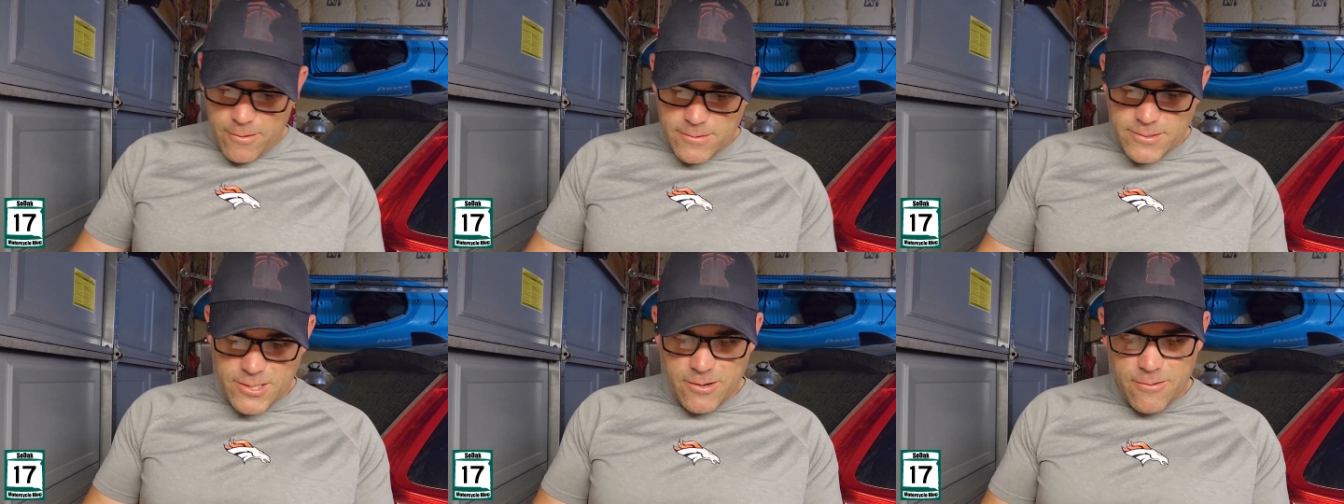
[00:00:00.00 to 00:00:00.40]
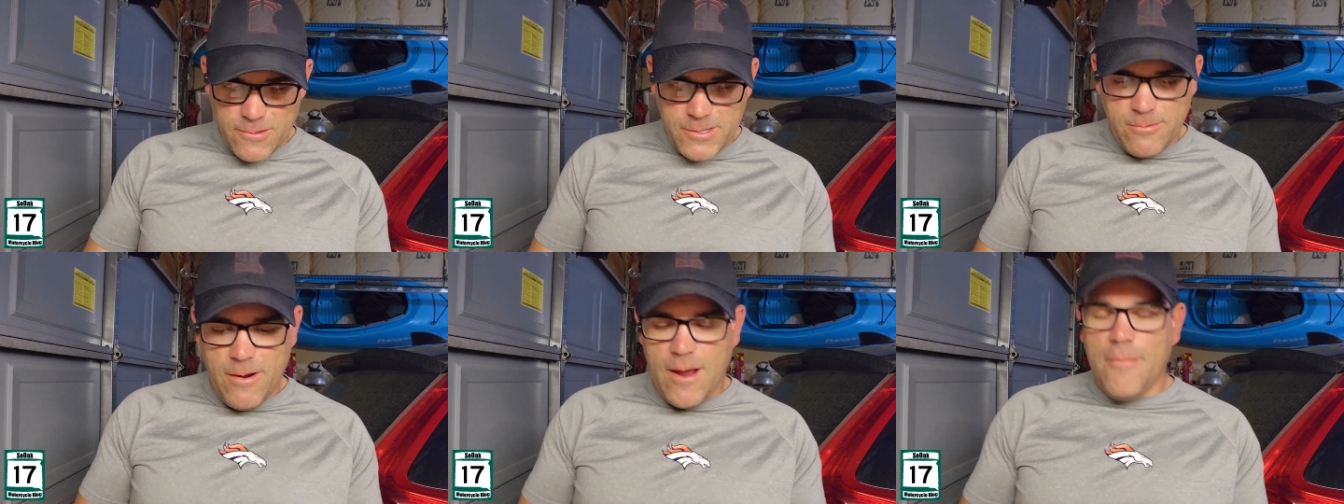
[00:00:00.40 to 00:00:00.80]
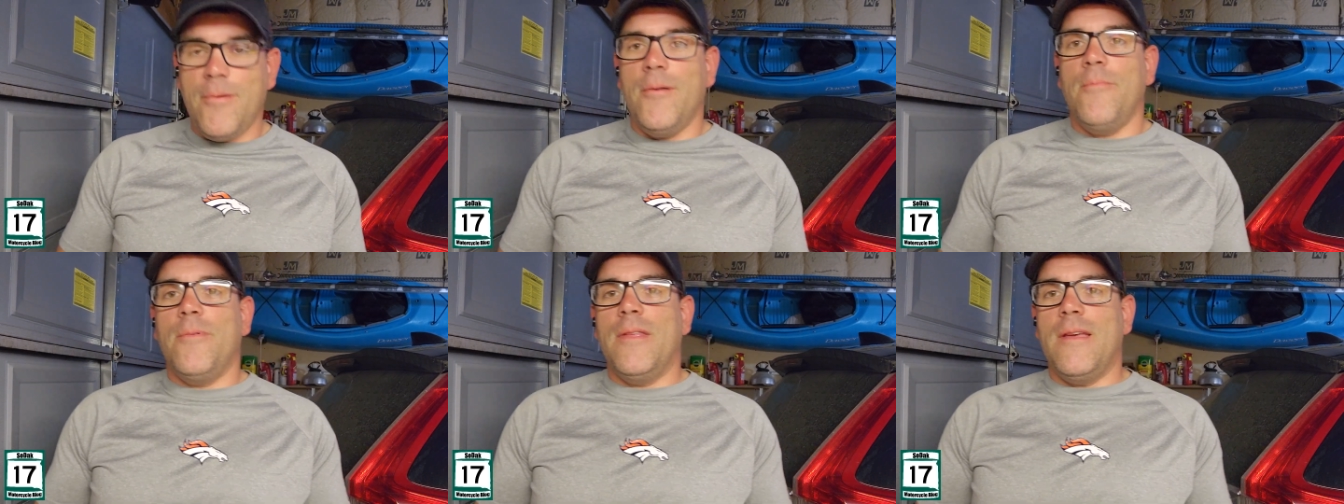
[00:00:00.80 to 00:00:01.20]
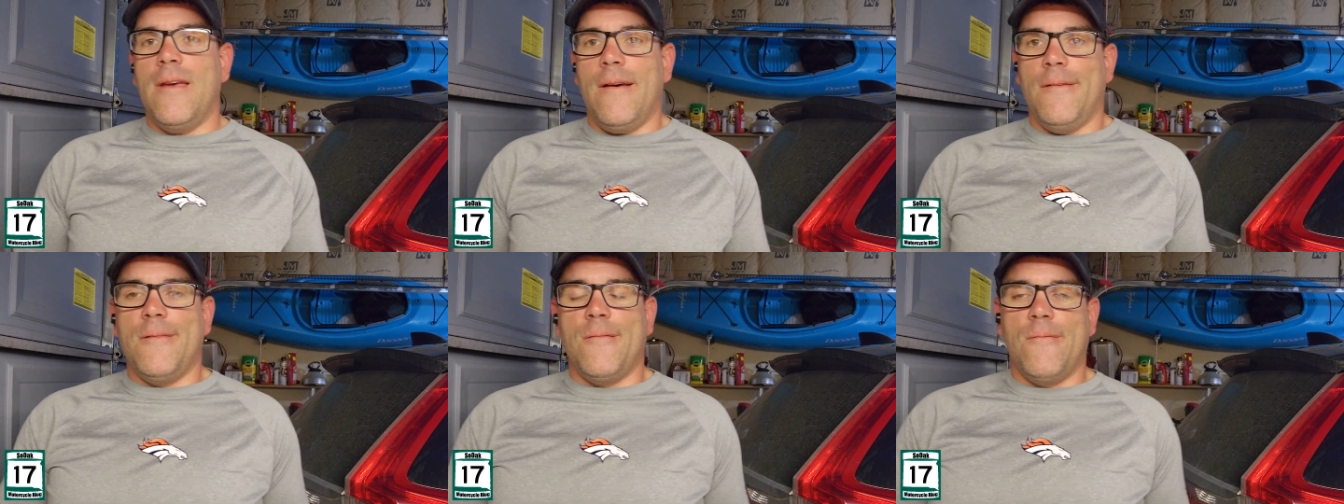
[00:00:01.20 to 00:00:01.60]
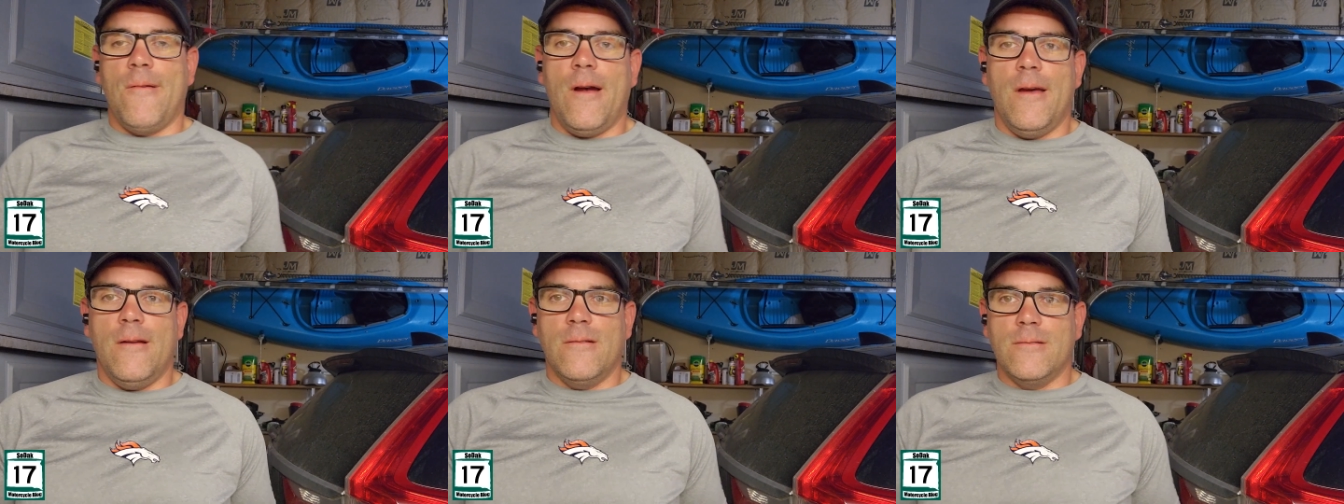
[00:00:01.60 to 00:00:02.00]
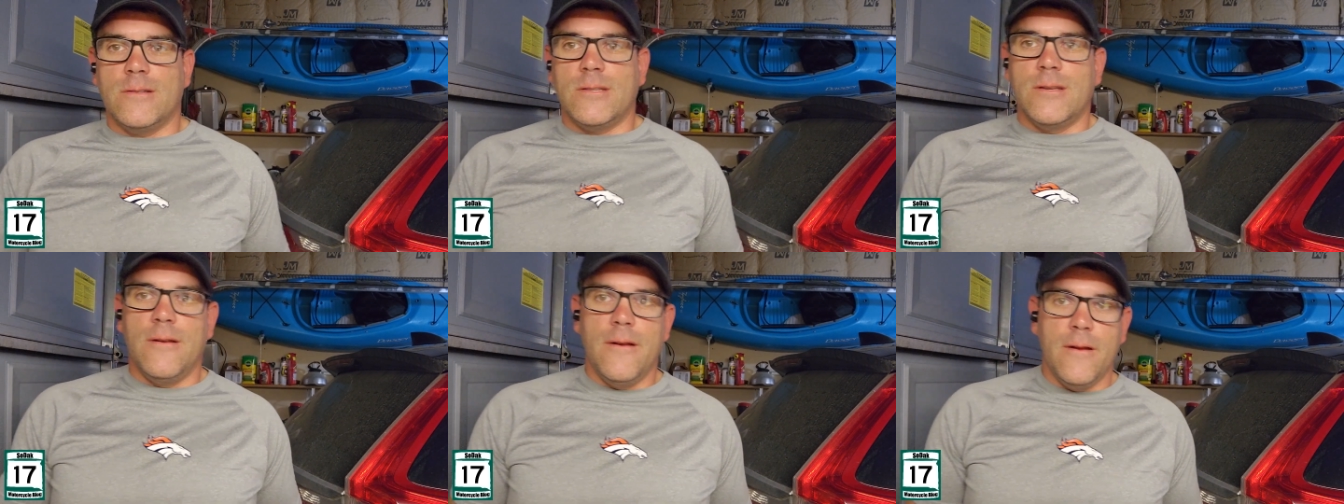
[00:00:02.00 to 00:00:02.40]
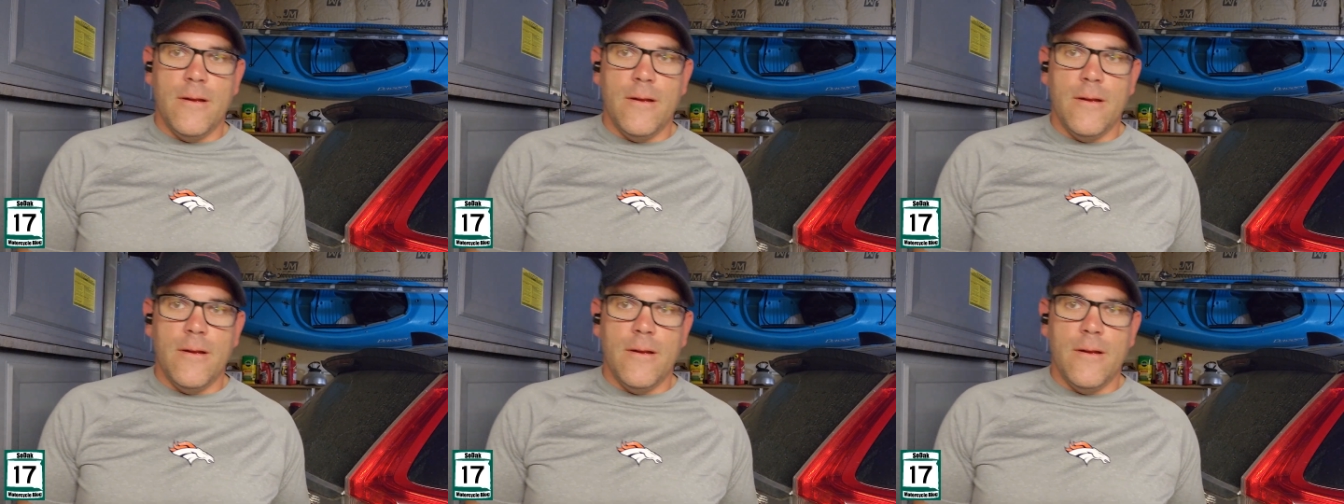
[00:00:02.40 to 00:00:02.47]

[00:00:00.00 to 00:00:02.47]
so to wrap up the other riders,